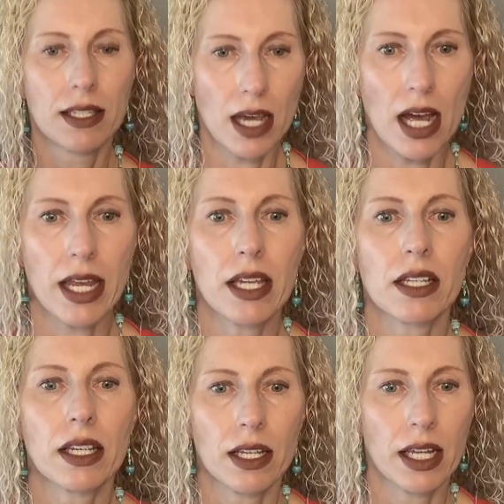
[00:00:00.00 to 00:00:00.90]

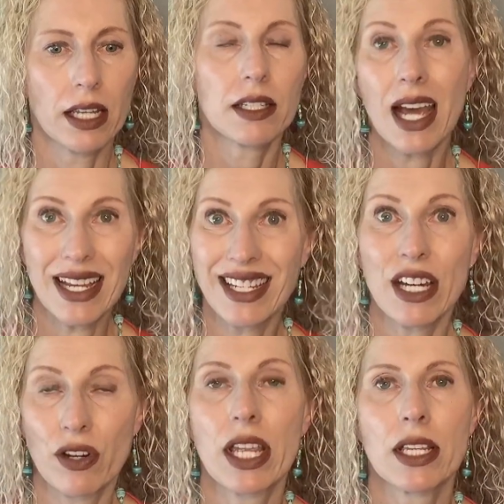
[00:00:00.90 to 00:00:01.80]

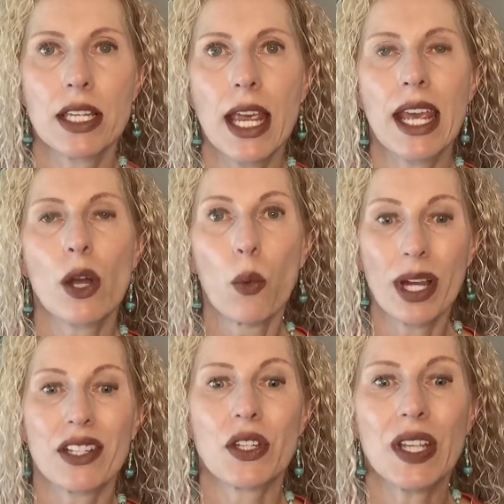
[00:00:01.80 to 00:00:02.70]
dietary intake,
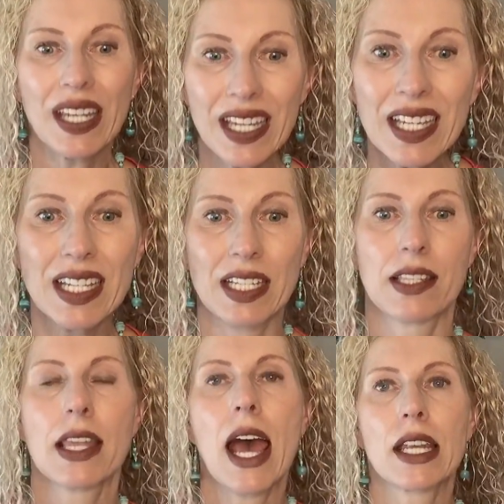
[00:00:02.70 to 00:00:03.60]
which is
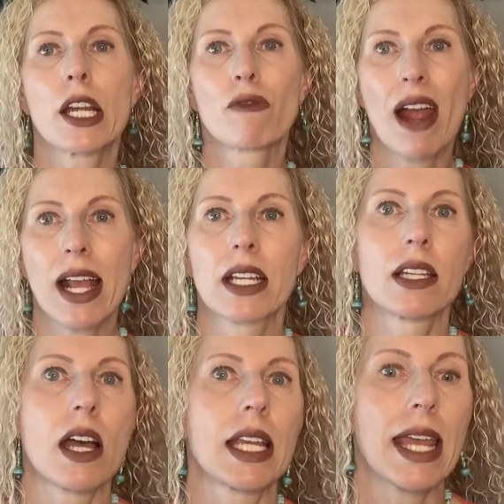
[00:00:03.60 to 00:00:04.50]
that
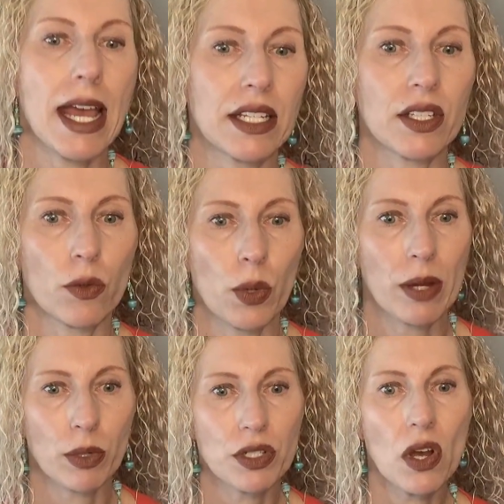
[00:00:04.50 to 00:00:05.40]
arachidonic acid we
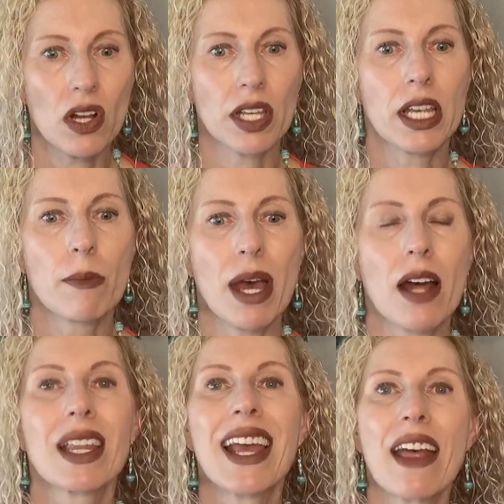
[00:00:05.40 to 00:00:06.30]
were talking
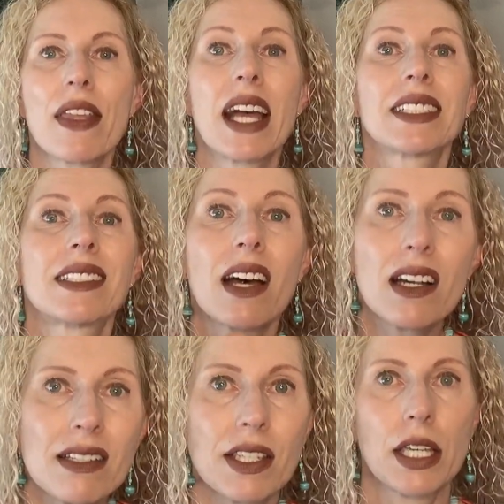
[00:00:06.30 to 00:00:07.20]
about that
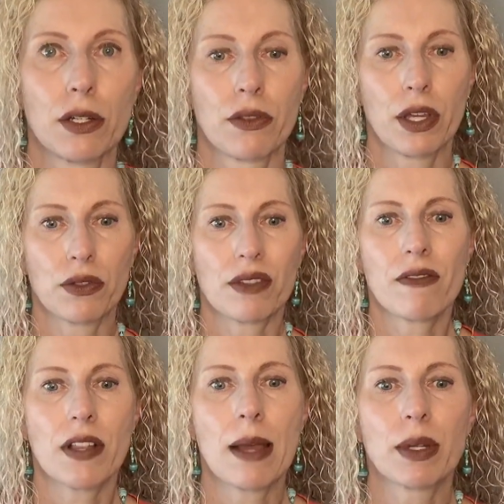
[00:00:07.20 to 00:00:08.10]
does yield those
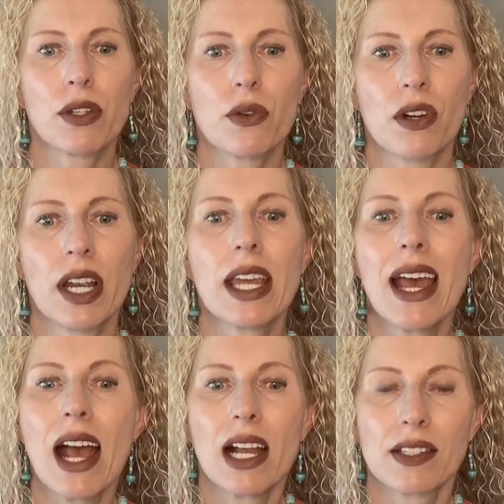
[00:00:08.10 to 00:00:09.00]
inflammatory
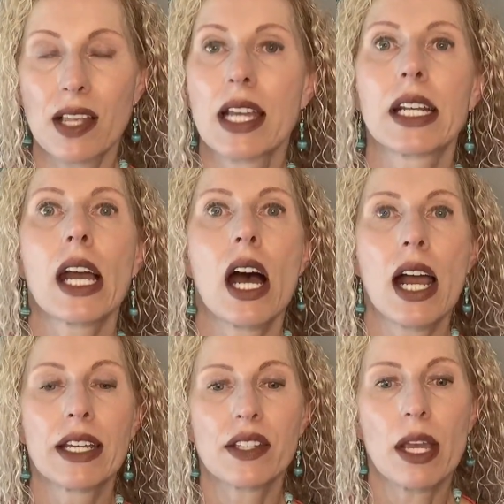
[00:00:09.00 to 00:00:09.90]

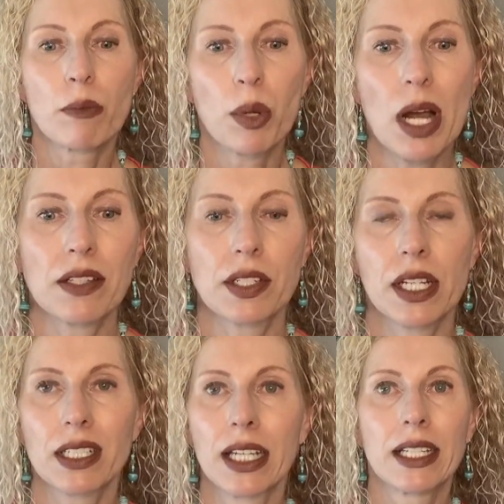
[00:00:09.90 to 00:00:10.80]
cytokines and
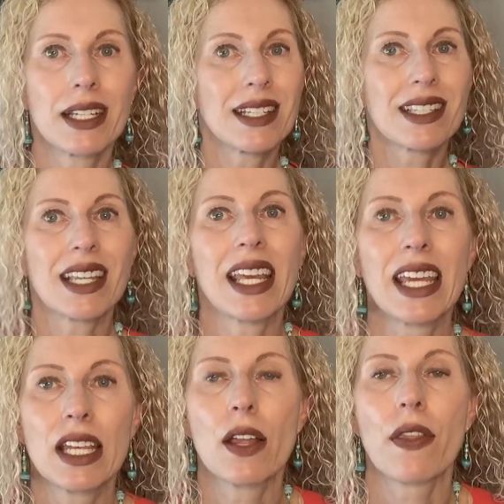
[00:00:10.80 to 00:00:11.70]
prostaglandins
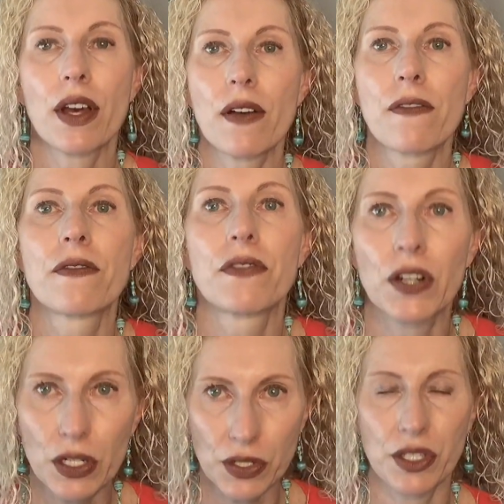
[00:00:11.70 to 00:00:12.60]
in the
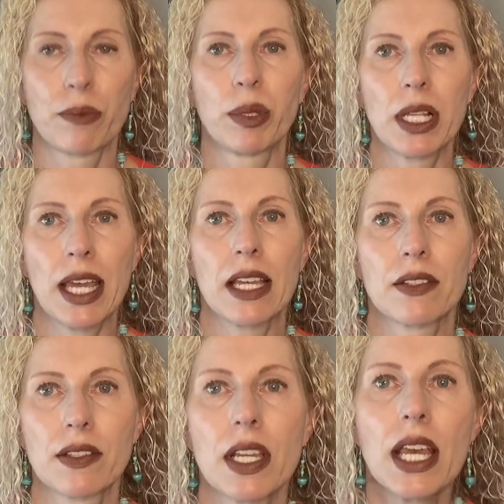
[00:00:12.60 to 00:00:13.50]
first
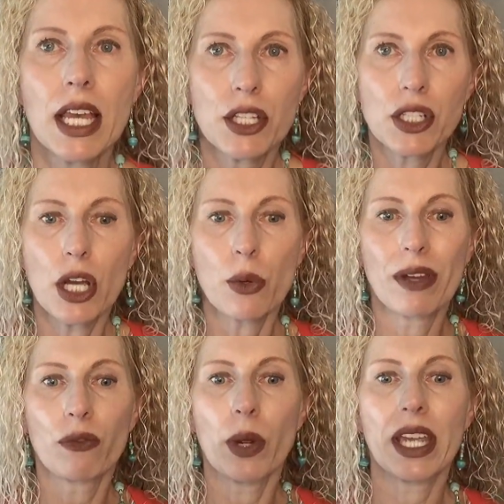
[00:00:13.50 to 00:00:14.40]
place. So
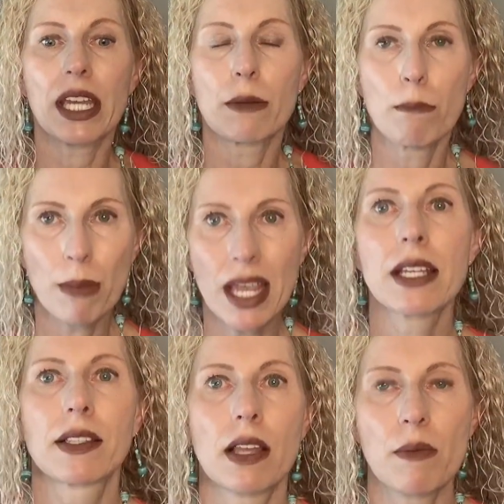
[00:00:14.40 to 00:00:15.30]
if we can make
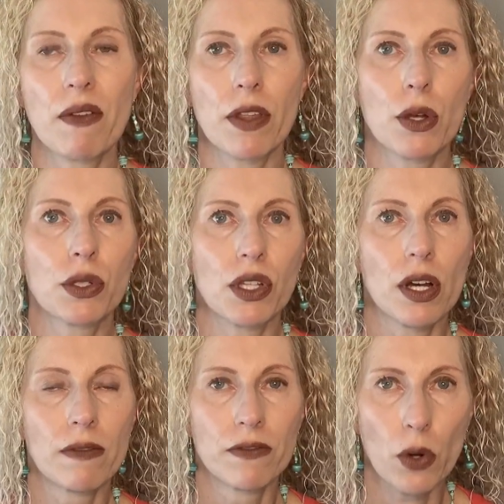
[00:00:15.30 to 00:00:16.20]
some of those
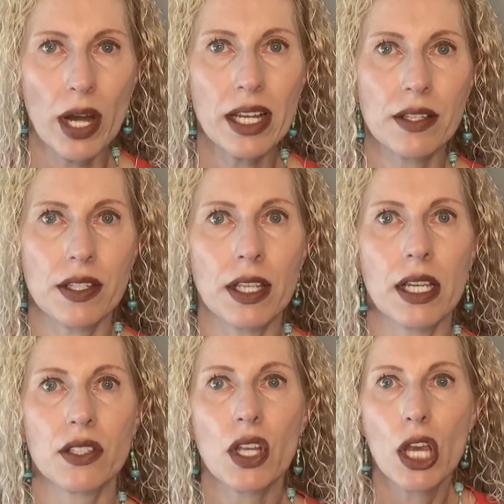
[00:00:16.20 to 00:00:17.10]

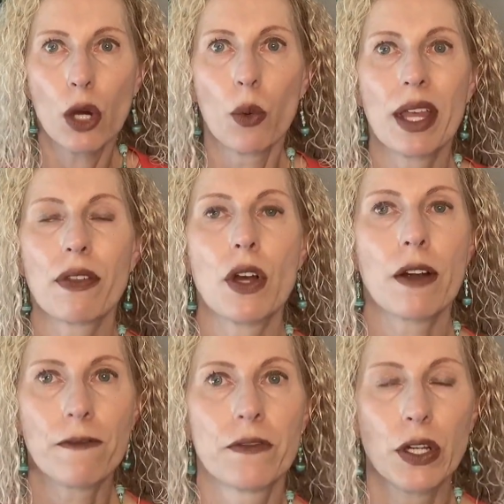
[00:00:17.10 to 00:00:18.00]
avoidances with
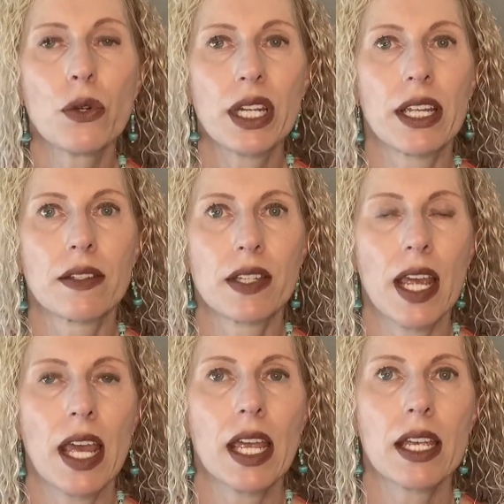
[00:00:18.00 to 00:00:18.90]
our food
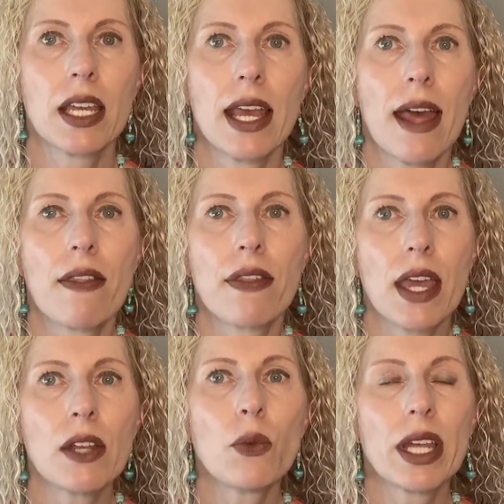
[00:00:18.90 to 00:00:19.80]
intake,
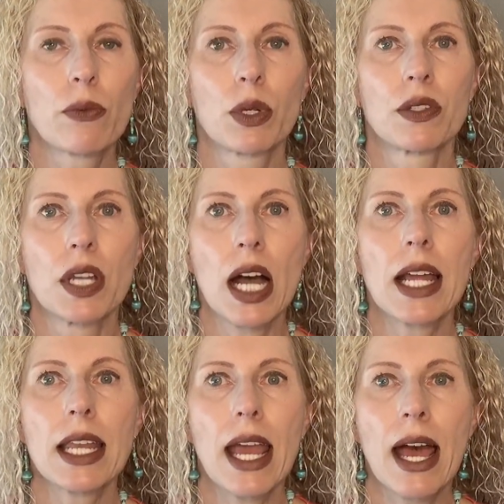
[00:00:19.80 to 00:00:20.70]
then we will
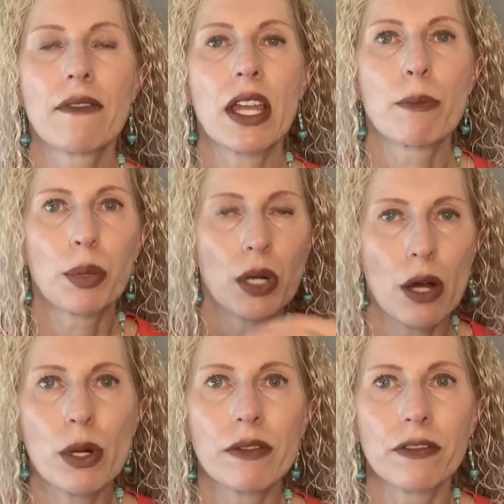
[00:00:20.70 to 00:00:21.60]
not have a
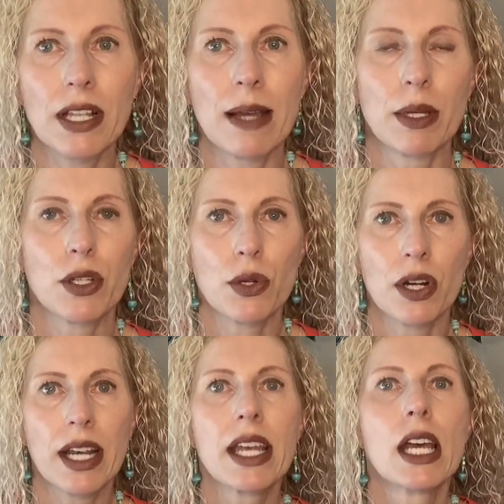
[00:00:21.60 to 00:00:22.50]

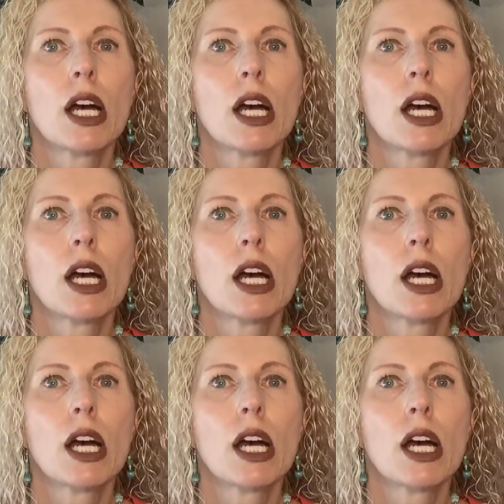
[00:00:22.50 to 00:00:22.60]
pro-inflammatory,